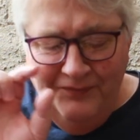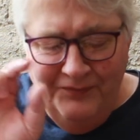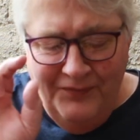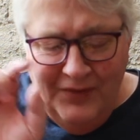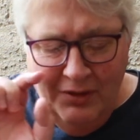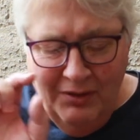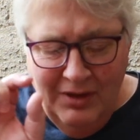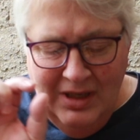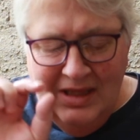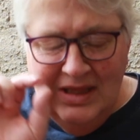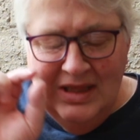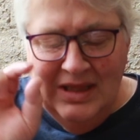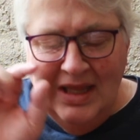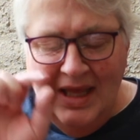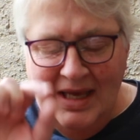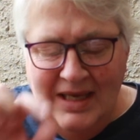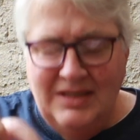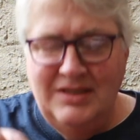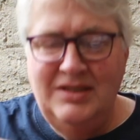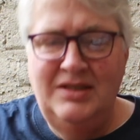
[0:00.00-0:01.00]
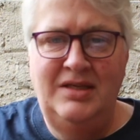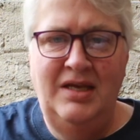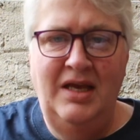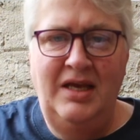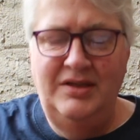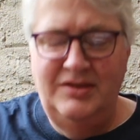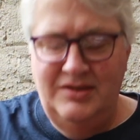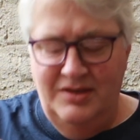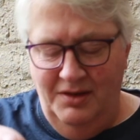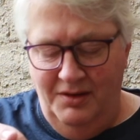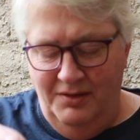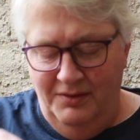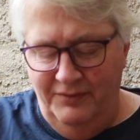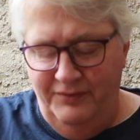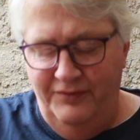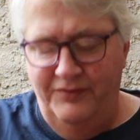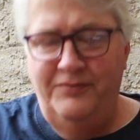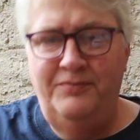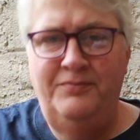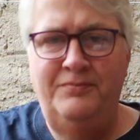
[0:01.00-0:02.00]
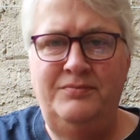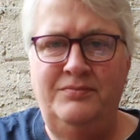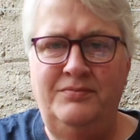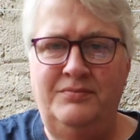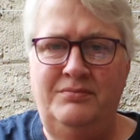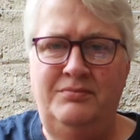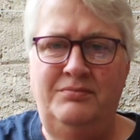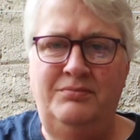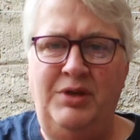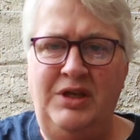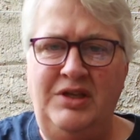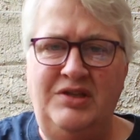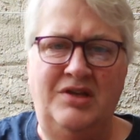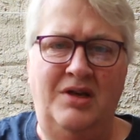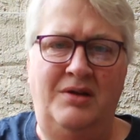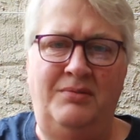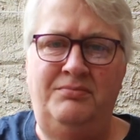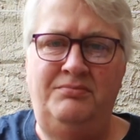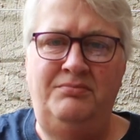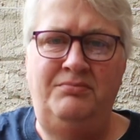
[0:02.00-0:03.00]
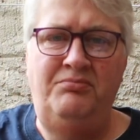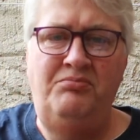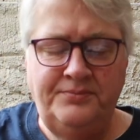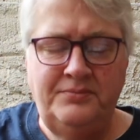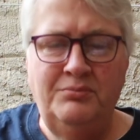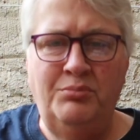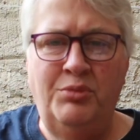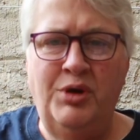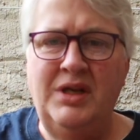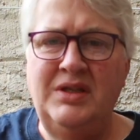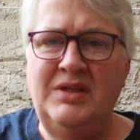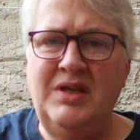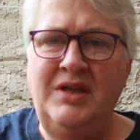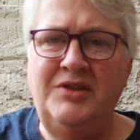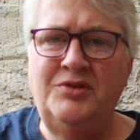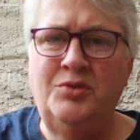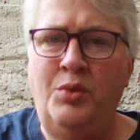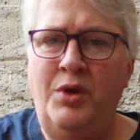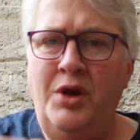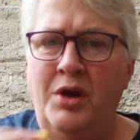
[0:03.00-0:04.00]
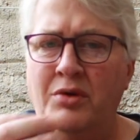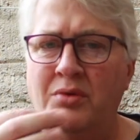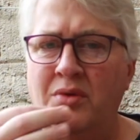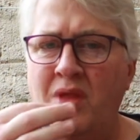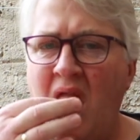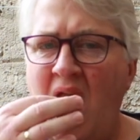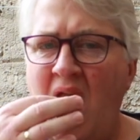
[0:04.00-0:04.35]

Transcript: very light taste of pizza, but it tastes weird.